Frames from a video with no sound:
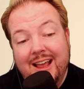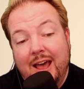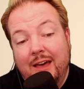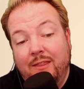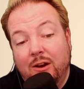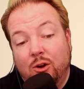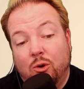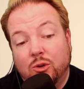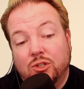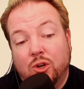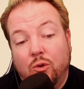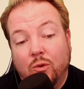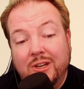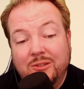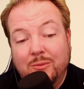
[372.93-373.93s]
And then, of course,
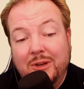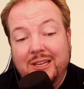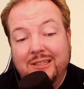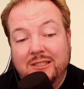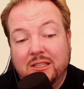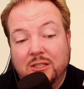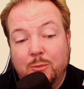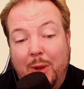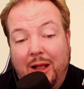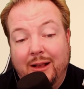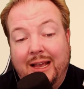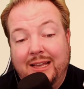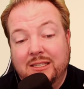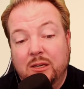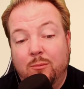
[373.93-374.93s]
charisma is a
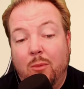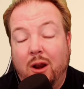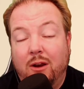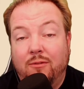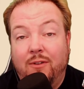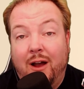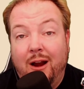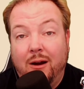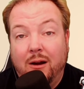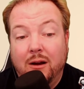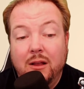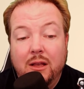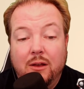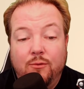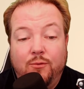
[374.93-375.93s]
spellcasting modifier
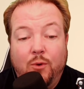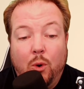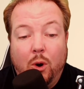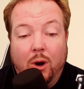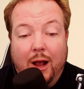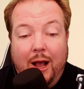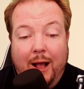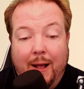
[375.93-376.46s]
for